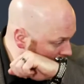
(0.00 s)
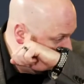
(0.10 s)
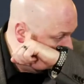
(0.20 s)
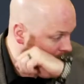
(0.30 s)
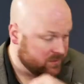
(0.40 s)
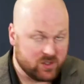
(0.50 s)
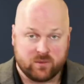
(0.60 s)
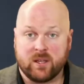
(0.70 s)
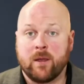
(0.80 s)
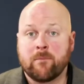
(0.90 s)
excuse
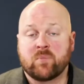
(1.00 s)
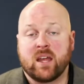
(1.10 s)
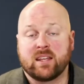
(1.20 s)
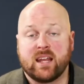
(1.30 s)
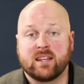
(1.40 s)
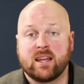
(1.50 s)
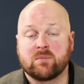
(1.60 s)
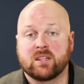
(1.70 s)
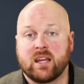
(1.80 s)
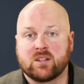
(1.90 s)
me, and getting them
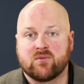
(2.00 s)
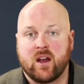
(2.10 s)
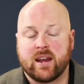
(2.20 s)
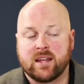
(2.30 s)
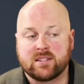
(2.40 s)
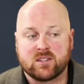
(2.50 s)
to get us financing.